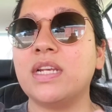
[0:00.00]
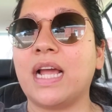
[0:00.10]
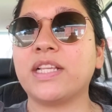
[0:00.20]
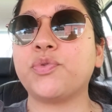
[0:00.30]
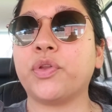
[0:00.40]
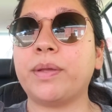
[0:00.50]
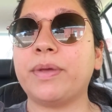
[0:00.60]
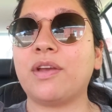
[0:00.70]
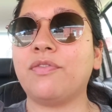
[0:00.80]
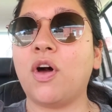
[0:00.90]
nice really
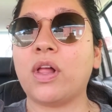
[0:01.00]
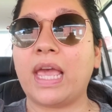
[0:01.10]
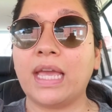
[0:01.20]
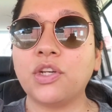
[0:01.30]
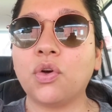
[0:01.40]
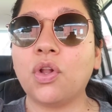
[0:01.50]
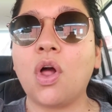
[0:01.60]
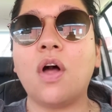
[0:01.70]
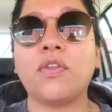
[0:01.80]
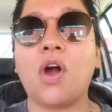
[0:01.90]
big fall candle
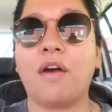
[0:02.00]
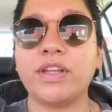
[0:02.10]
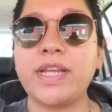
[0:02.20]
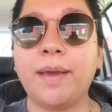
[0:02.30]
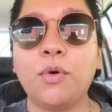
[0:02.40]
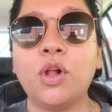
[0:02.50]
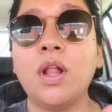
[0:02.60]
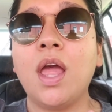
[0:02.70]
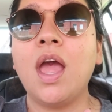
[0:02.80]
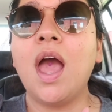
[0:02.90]
on the coffee table,
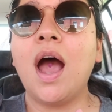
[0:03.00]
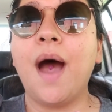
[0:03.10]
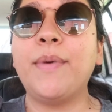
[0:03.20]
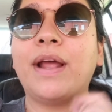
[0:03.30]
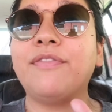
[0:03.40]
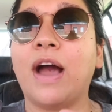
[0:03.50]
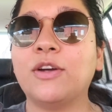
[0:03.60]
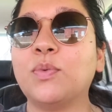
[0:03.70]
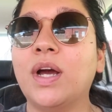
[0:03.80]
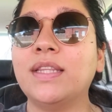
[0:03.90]
and I
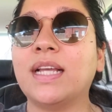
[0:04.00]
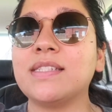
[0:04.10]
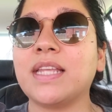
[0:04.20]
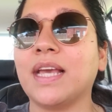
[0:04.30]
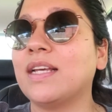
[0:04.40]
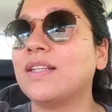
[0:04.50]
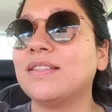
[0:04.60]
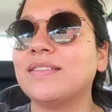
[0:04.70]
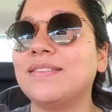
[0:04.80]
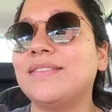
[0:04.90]
found one that's like
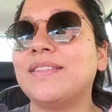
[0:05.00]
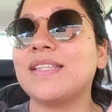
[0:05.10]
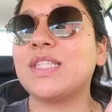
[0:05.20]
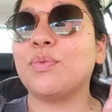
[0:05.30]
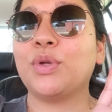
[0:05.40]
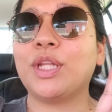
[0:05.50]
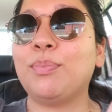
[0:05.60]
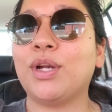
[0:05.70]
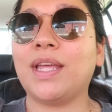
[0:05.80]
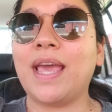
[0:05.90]
this really
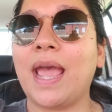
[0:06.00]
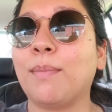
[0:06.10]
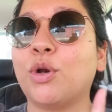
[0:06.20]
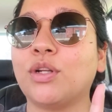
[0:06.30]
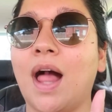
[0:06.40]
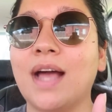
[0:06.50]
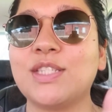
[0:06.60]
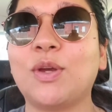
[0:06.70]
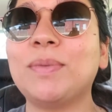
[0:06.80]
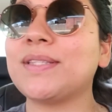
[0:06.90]
pretty amber glass,
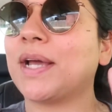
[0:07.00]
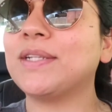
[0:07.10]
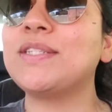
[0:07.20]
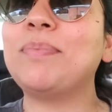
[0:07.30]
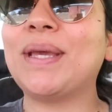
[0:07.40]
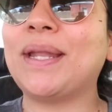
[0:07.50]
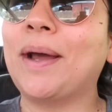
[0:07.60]
so I'm excited to pick it